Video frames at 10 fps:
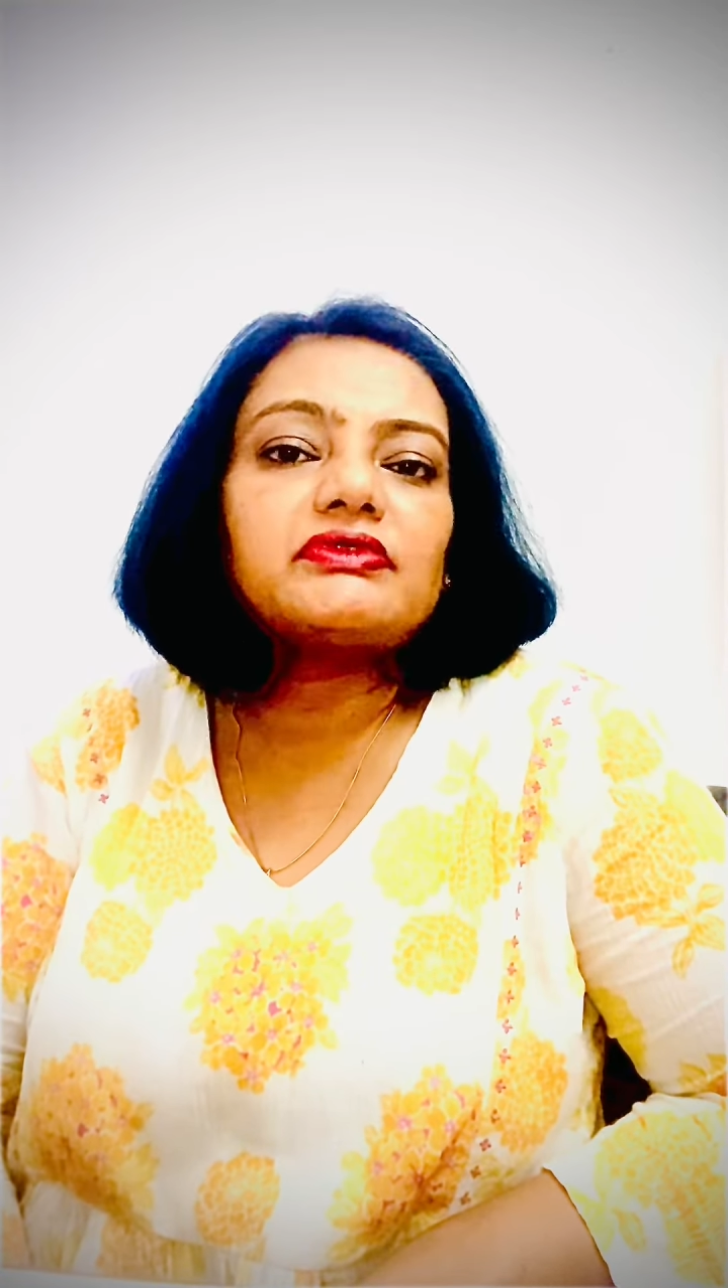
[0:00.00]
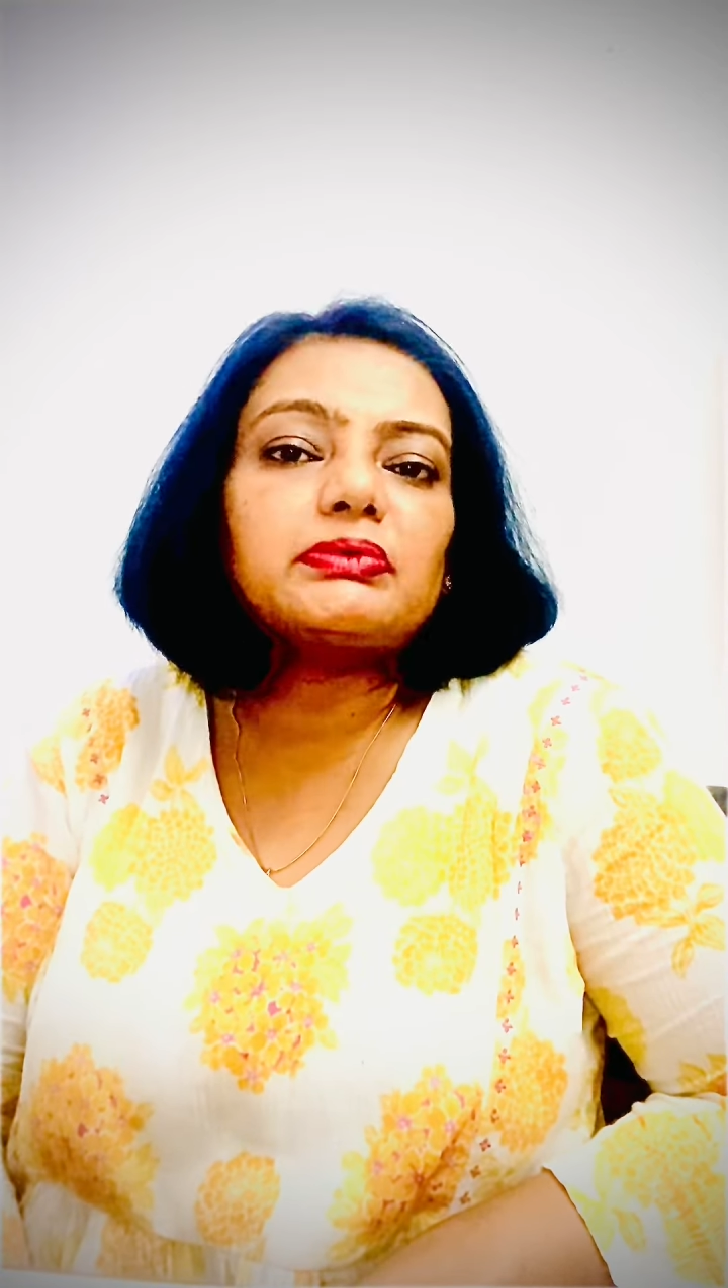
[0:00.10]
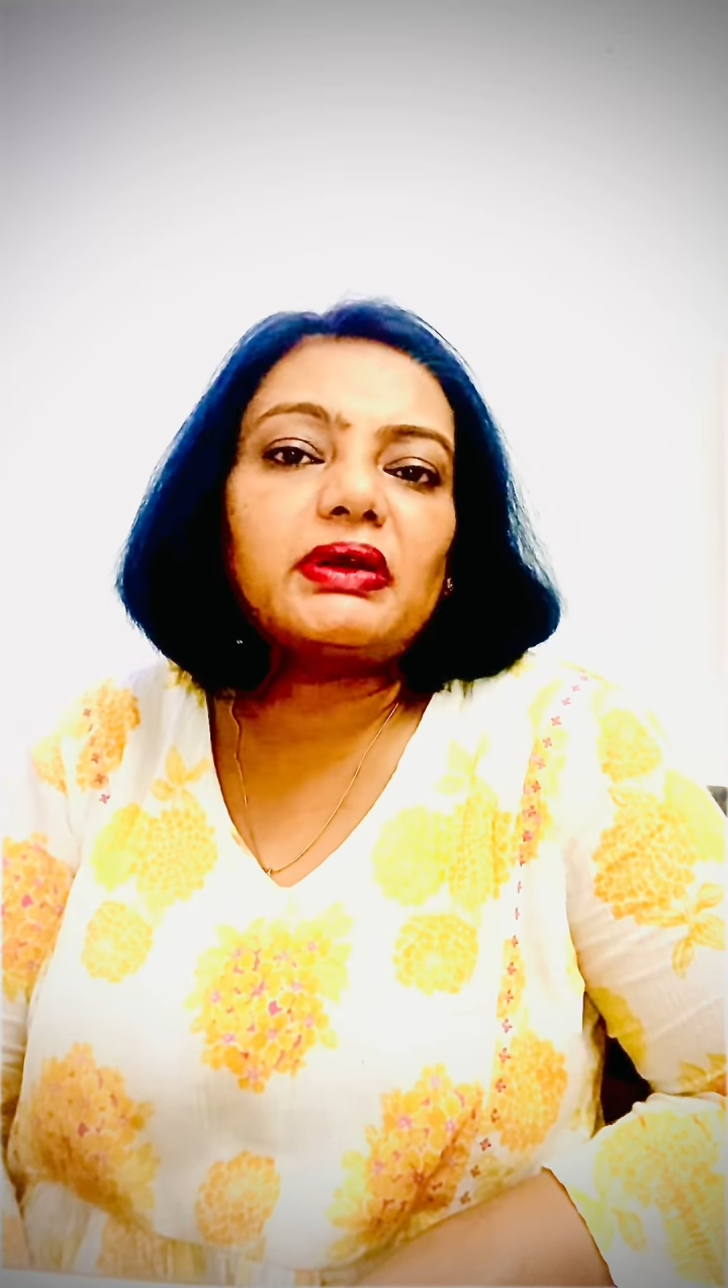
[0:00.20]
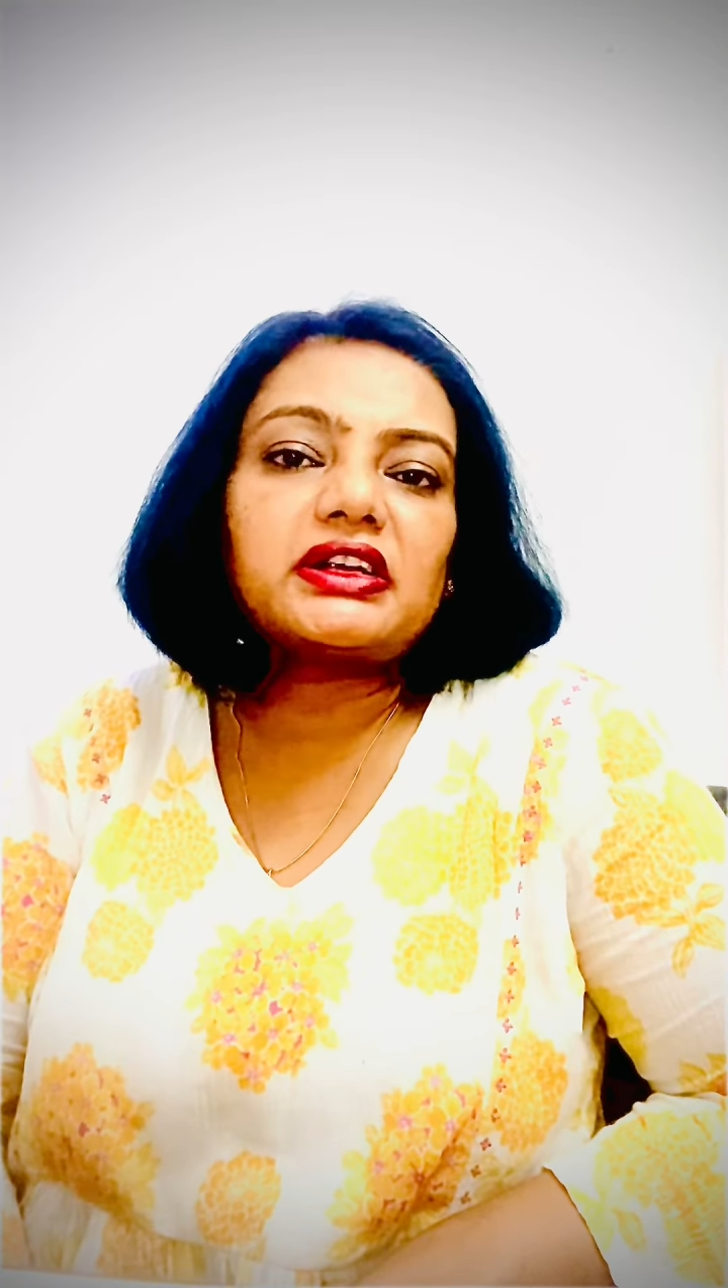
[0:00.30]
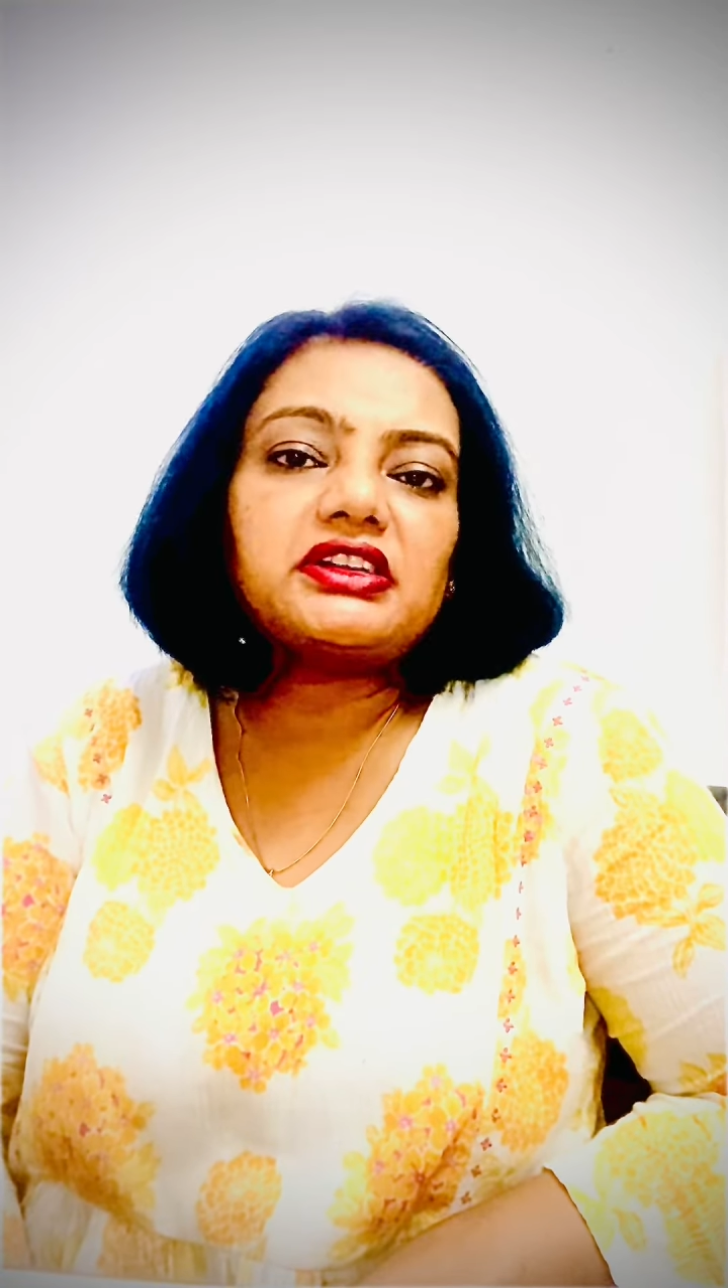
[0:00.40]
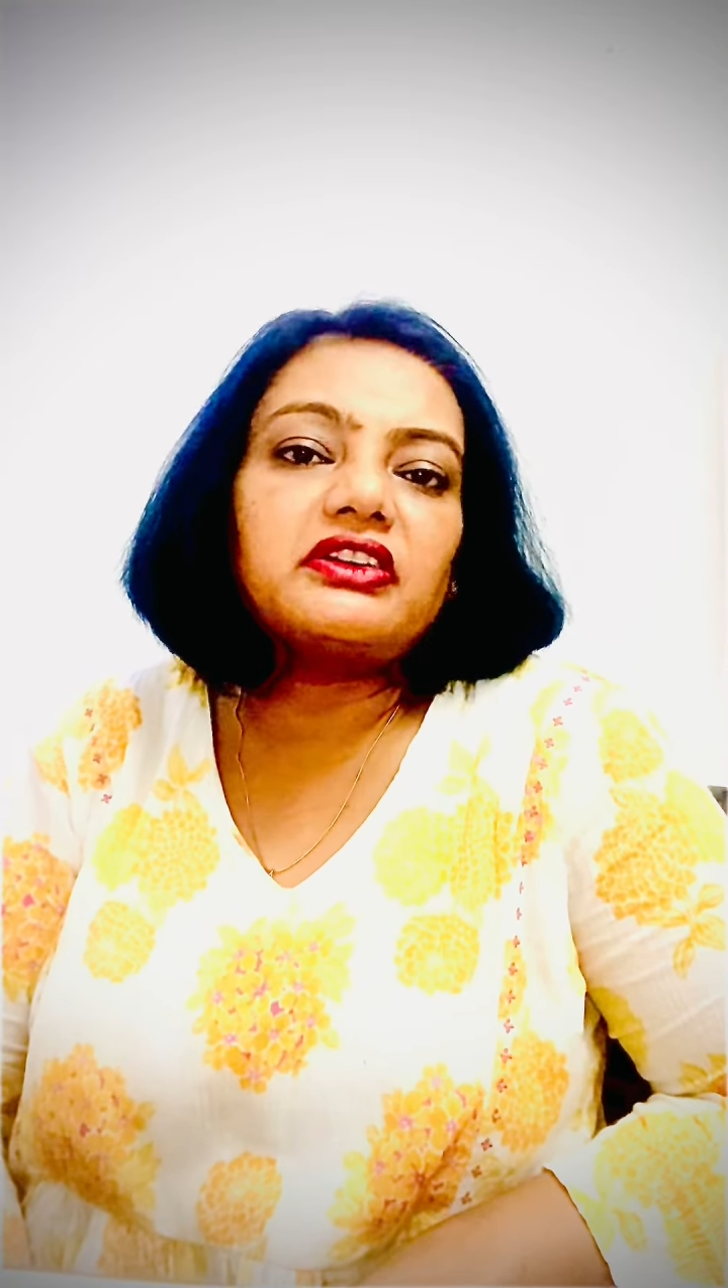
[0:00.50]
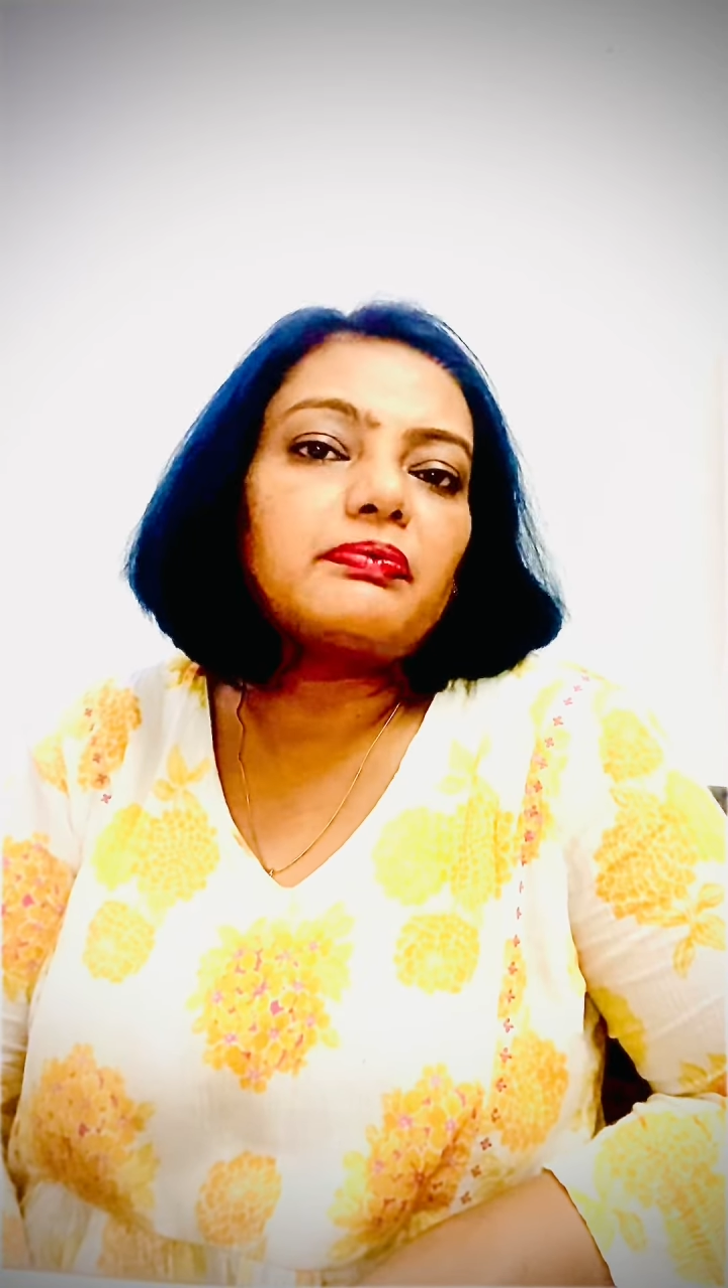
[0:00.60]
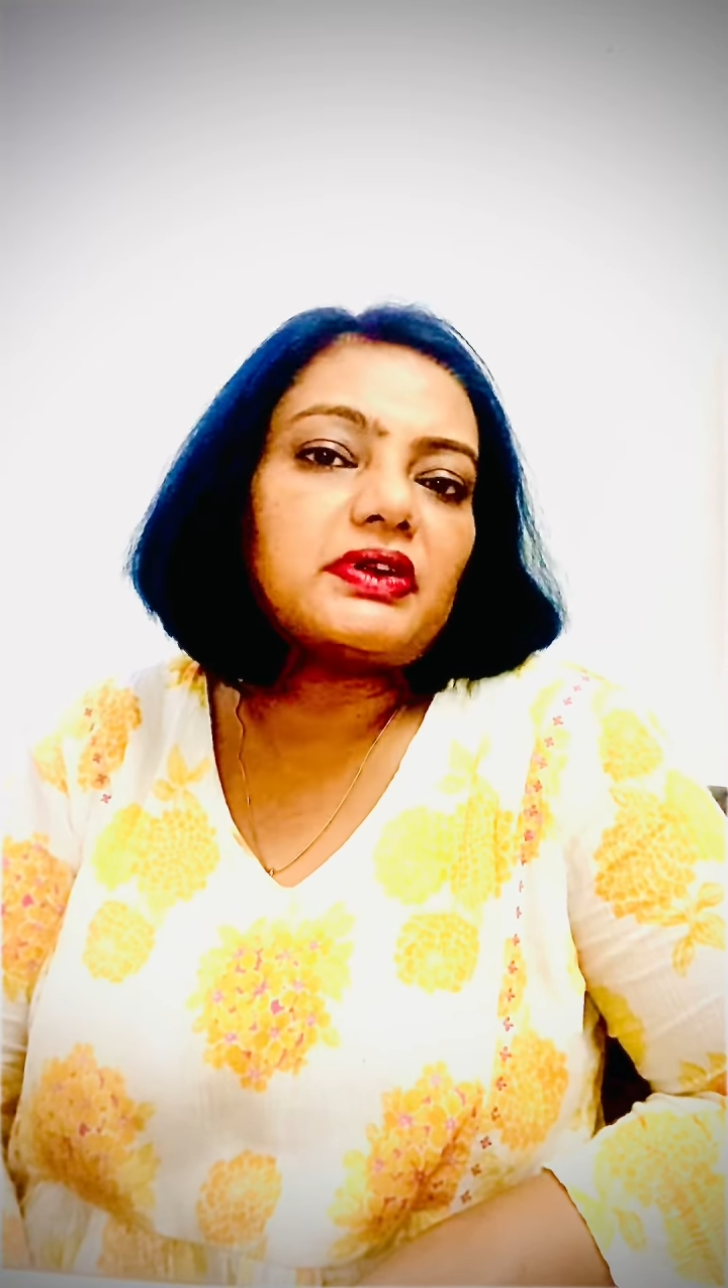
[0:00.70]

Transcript: the bacteria